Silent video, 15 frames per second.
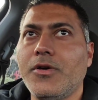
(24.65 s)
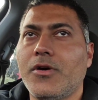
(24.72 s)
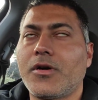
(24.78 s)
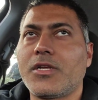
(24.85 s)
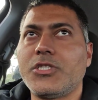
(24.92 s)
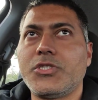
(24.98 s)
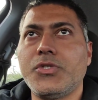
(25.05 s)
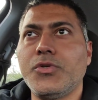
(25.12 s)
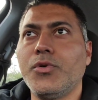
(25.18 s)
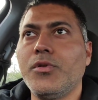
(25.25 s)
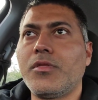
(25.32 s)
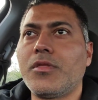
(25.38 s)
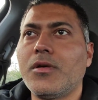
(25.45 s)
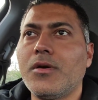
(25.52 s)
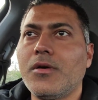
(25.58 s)
your
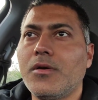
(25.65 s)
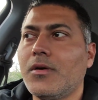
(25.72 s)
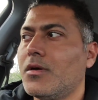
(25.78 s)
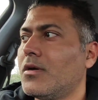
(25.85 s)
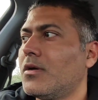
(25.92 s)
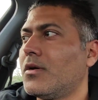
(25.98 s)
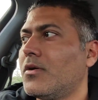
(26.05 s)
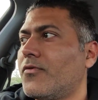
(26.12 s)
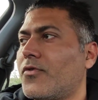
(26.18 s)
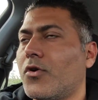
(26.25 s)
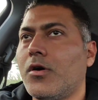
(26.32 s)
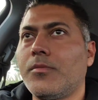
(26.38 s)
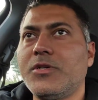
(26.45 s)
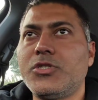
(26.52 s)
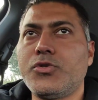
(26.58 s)
issues
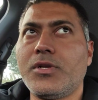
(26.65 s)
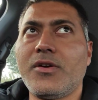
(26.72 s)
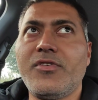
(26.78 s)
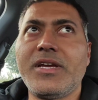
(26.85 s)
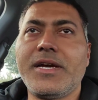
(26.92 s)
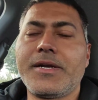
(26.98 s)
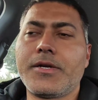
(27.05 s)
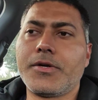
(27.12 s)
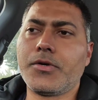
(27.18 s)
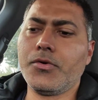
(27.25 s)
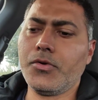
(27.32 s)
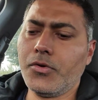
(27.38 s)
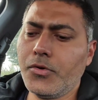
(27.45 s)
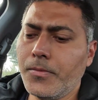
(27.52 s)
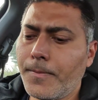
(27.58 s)
from issue navigator to